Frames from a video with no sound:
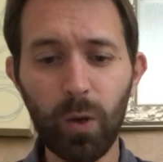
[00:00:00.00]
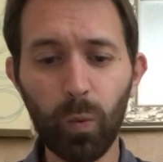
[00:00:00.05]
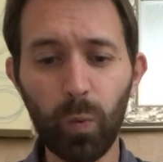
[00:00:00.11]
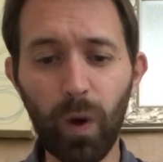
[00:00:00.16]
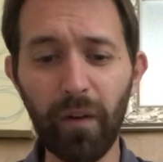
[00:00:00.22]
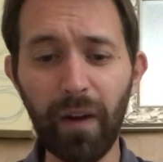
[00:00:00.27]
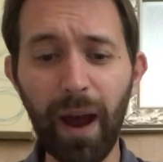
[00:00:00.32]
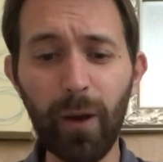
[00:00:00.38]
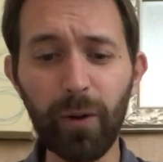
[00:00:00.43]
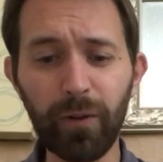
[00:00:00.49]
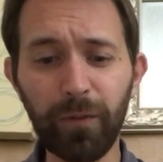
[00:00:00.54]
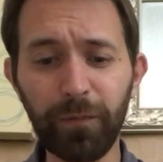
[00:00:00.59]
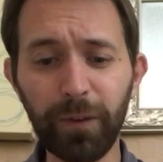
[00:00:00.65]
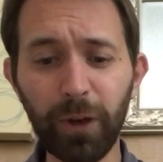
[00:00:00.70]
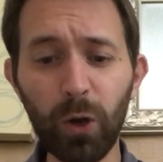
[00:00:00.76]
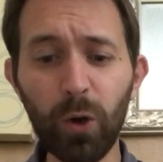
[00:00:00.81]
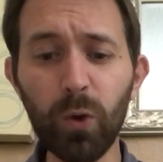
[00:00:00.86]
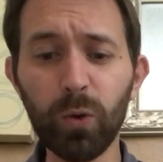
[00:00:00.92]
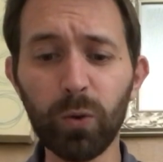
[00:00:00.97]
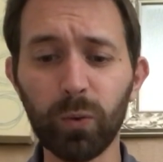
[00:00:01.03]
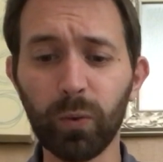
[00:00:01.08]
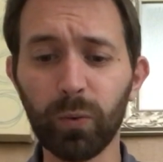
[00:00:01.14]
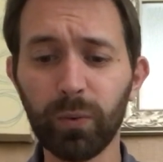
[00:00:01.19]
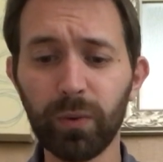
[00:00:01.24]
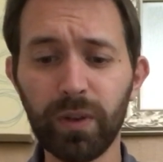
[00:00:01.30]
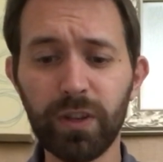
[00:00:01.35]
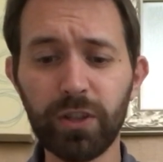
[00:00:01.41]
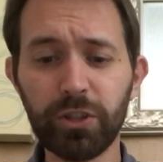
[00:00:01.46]
"We're out of fuel!"
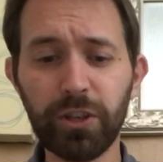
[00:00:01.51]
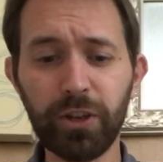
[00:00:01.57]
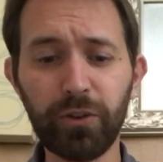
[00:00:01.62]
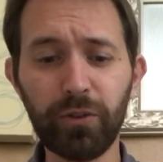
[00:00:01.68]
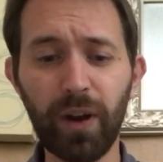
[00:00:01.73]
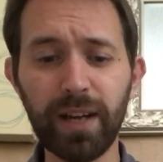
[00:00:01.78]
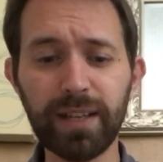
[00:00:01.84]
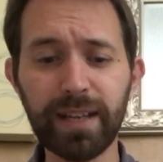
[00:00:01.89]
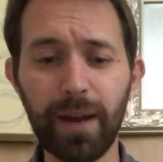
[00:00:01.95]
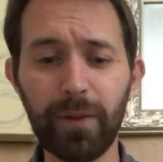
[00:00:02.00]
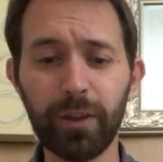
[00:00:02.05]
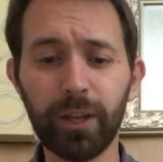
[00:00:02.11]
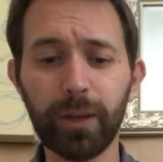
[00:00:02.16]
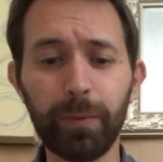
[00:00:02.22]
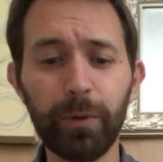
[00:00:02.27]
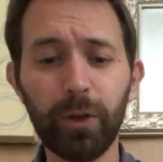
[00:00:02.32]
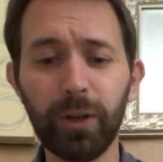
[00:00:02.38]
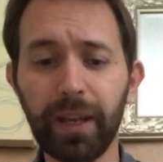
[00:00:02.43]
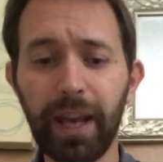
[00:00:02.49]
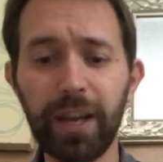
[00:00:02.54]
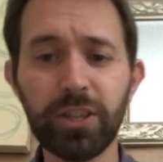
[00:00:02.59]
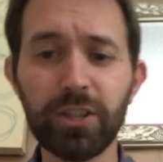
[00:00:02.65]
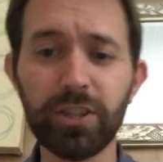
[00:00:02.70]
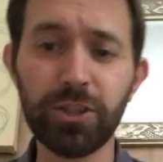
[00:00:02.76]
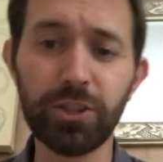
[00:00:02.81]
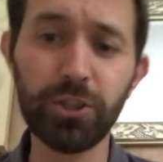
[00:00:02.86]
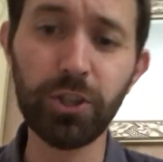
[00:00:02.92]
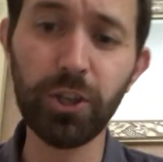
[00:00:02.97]
she cried down the
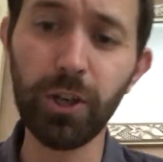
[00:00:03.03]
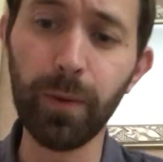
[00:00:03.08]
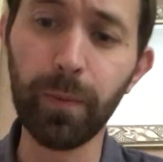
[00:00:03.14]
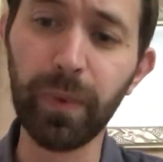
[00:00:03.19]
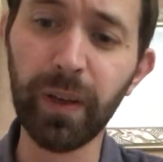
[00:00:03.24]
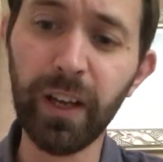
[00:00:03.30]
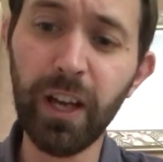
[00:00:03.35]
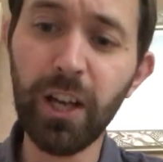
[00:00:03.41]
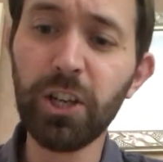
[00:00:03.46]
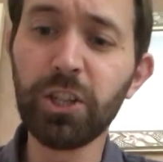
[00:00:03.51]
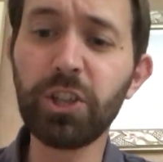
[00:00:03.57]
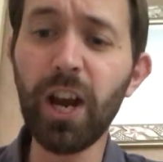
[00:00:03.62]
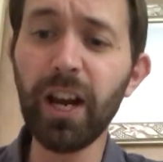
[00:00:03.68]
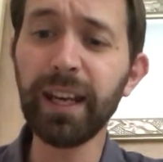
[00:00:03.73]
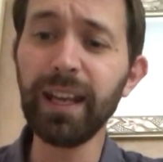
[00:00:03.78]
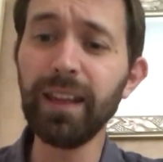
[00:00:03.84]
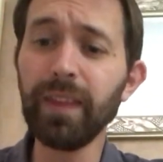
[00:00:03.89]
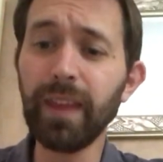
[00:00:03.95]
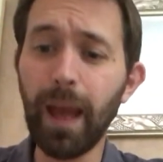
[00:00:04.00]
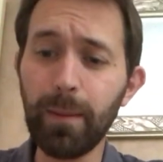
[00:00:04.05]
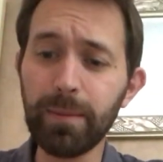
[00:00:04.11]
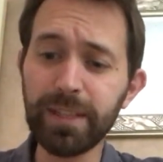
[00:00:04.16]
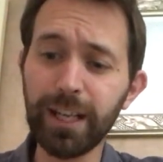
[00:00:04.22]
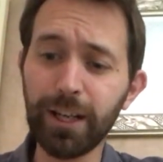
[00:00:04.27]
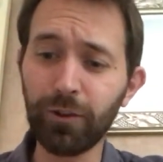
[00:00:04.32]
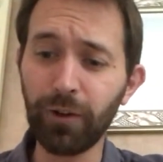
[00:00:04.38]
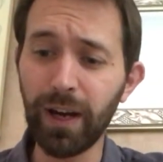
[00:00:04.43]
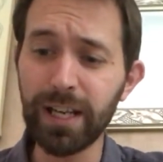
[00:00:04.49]
communications tube. "Chuck in the
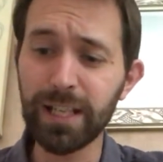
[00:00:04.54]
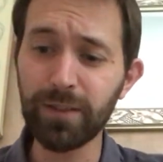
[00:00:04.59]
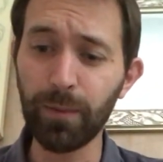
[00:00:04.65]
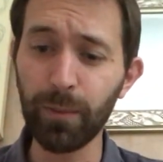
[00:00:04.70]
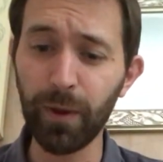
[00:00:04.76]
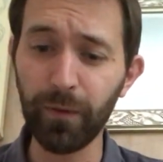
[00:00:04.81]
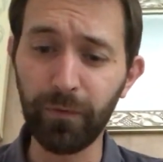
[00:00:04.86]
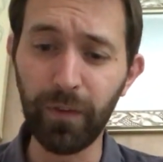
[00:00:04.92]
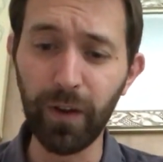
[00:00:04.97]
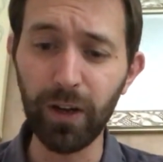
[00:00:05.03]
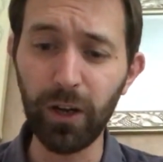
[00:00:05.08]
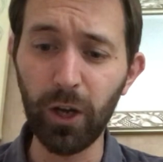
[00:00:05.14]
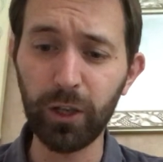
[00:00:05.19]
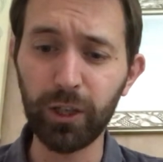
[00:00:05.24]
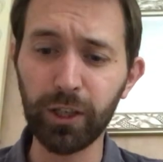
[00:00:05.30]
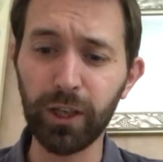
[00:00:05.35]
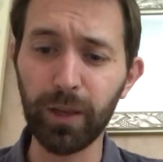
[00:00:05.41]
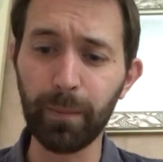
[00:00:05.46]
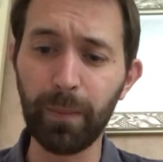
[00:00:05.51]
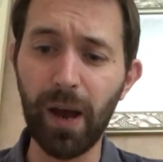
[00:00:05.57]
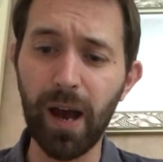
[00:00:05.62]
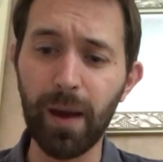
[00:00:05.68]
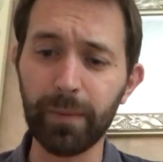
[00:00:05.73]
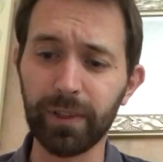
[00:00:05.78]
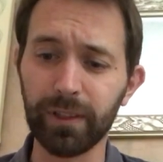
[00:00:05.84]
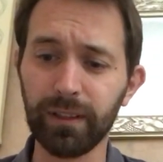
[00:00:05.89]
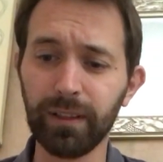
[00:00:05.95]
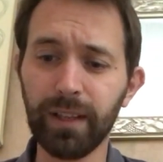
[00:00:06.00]
empty crates from the footlocker
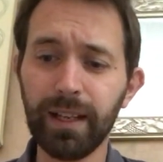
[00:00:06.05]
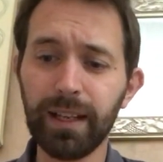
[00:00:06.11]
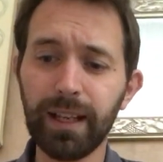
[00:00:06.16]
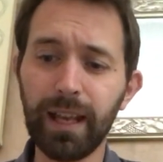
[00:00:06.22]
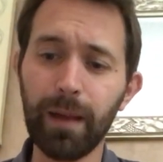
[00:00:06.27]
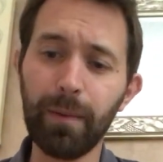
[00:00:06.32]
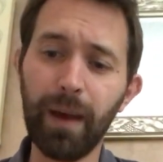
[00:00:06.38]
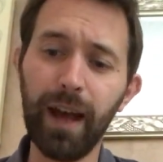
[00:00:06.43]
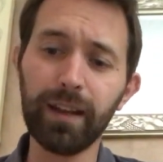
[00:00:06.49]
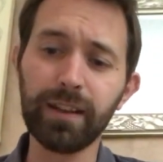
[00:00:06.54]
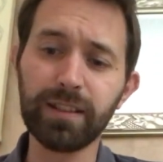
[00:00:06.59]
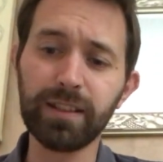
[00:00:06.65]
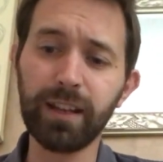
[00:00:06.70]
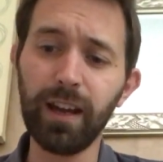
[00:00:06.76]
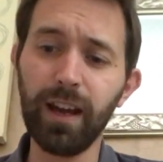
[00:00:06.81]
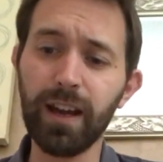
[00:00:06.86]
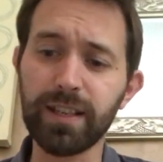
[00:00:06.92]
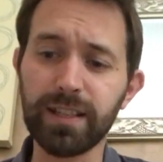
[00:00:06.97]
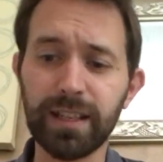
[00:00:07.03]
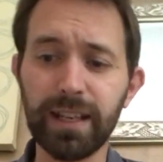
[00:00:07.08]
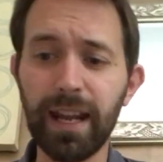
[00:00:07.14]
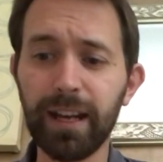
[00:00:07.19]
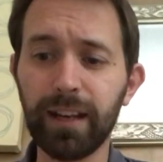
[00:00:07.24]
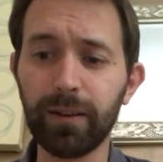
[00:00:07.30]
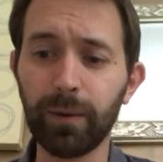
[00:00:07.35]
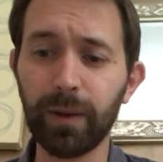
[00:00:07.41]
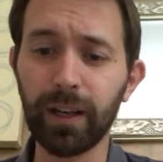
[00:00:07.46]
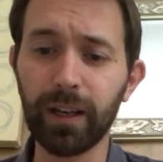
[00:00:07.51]
compartment," came Anna's curt and
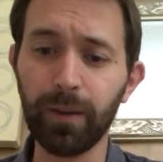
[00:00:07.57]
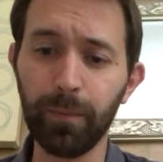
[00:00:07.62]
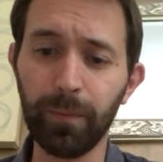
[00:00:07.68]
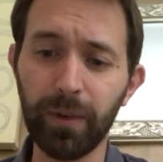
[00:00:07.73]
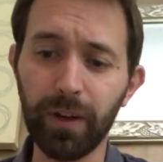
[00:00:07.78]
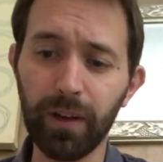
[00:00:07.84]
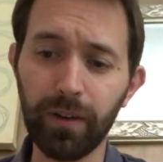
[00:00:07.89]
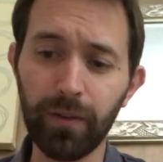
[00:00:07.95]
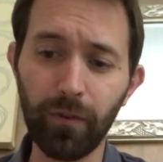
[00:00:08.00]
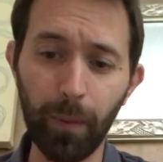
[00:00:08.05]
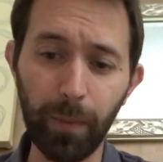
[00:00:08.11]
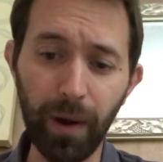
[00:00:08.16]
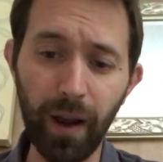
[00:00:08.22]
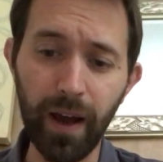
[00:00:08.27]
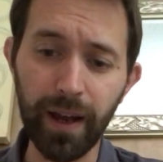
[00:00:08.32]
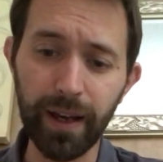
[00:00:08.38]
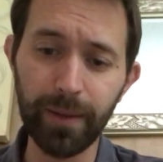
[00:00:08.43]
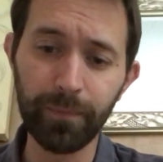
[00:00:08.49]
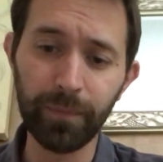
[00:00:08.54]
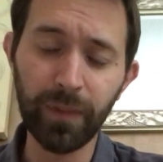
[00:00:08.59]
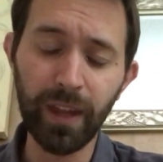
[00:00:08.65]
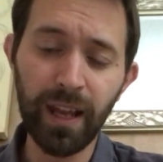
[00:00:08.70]
echoing reply.